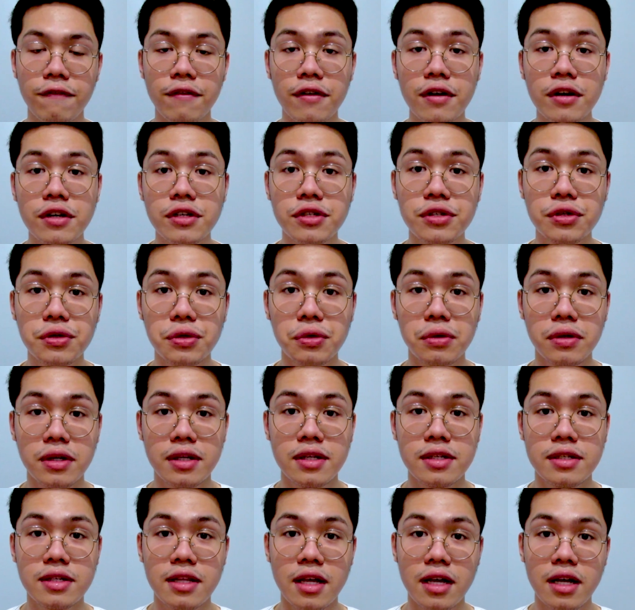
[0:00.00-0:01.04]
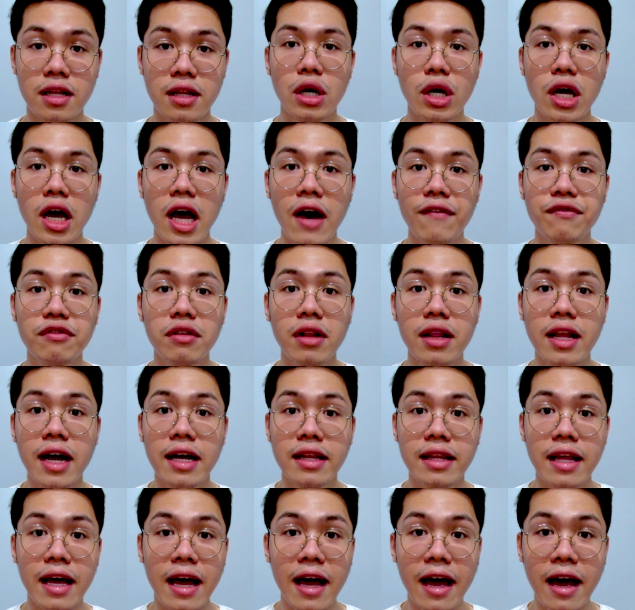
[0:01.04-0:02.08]
First rule is that you have to
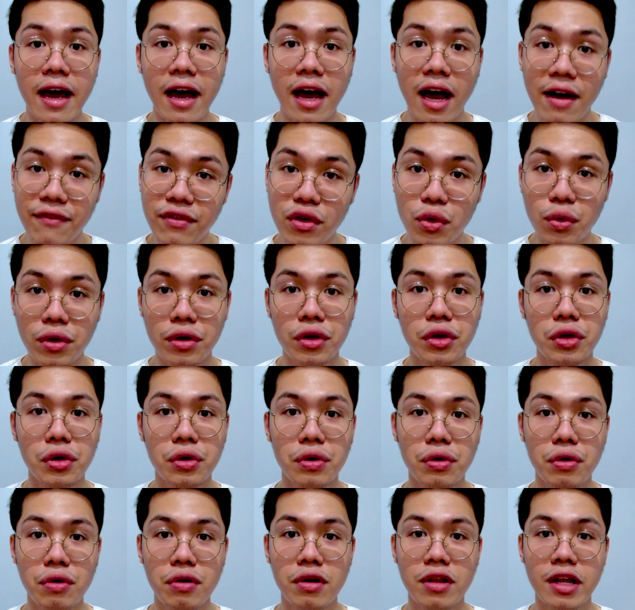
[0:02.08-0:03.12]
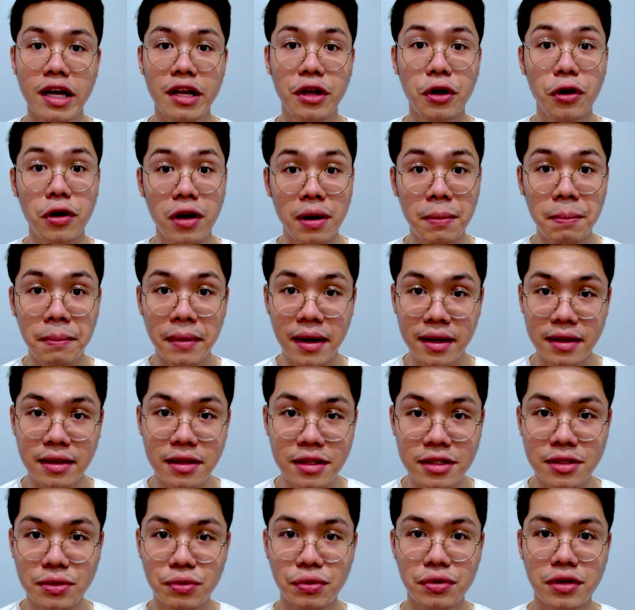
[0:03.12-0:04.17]
let everyone know that you're a
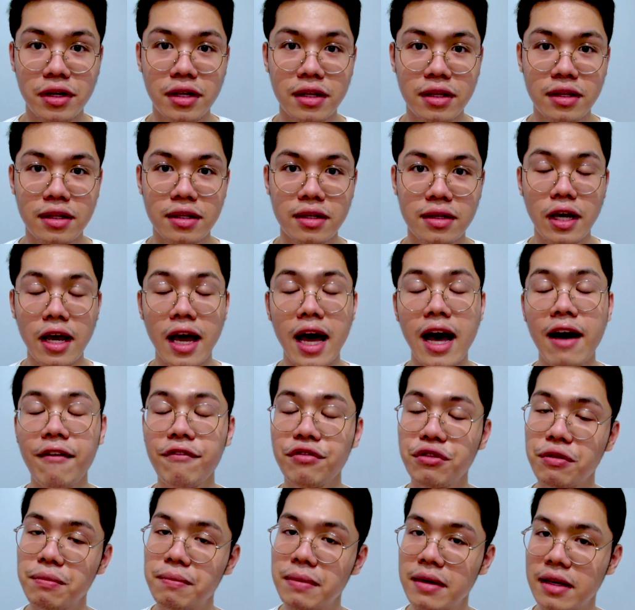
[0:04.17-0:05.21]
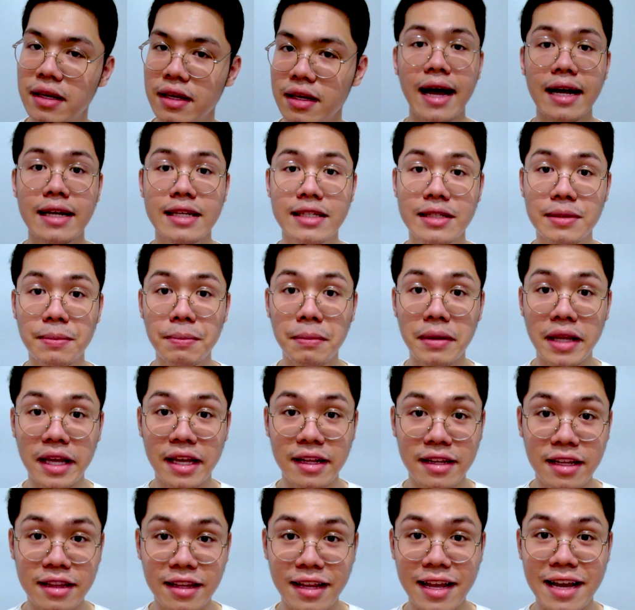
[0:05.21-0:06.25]
med student. You have to be as
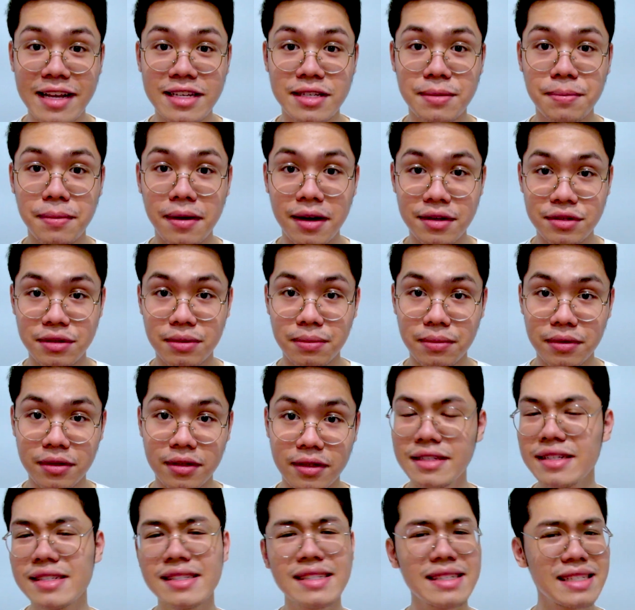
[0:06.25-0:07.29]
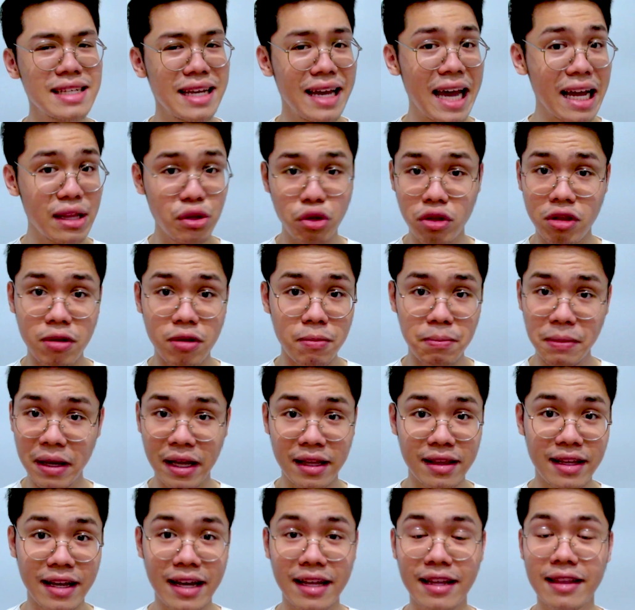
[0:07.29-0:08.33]
blatant as possible. Just get to the
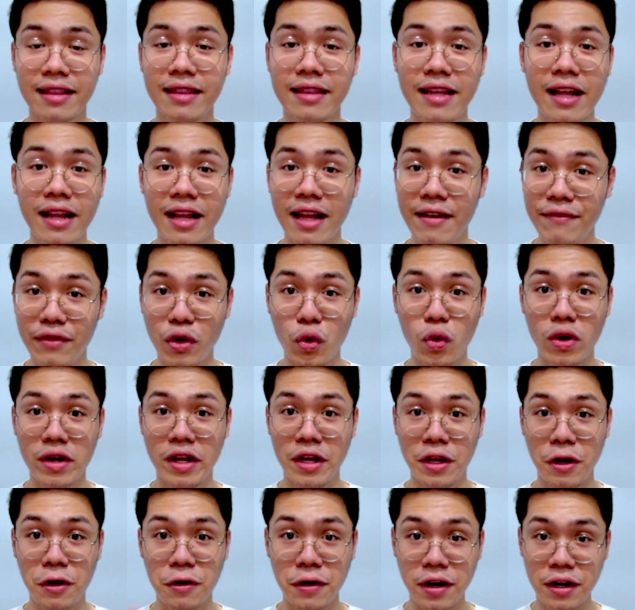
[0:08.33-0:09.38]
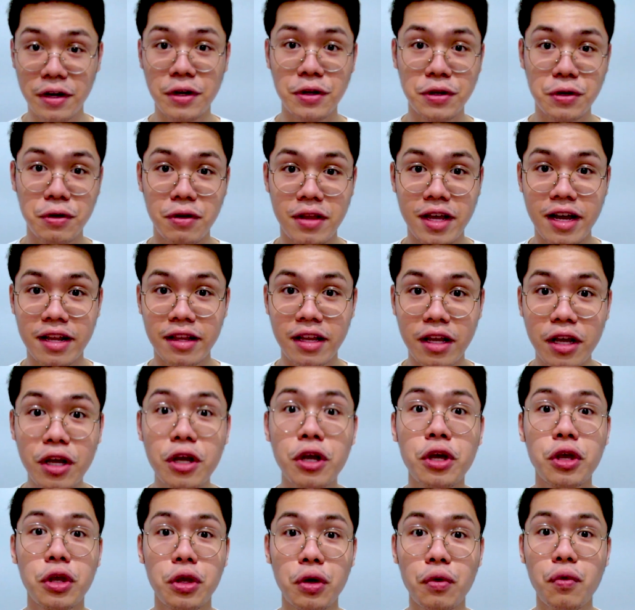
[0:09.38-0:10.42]
meat and tell everyone in your intro that
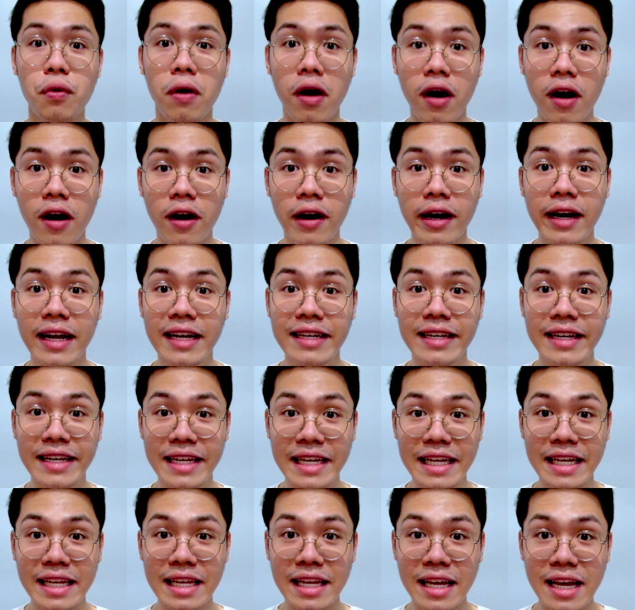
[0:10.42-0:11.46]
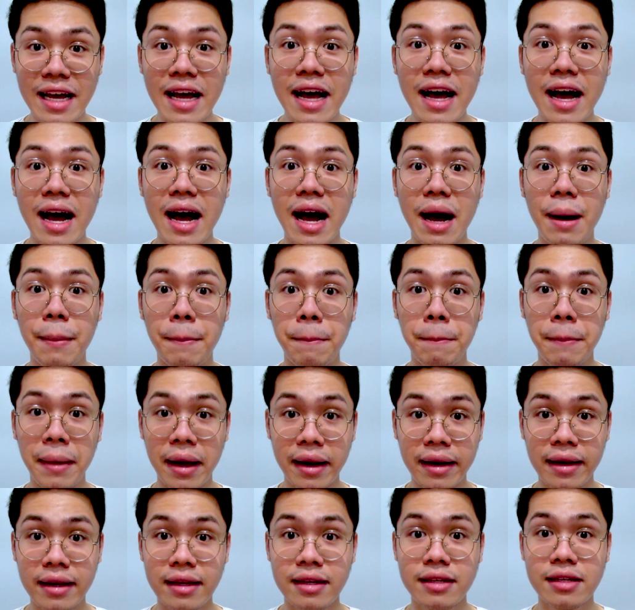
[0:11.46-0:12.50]
you are indeed a
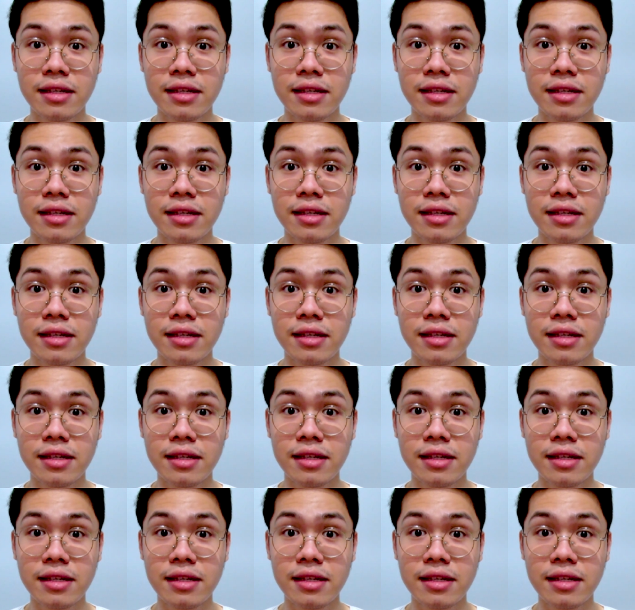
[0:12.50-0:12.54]
med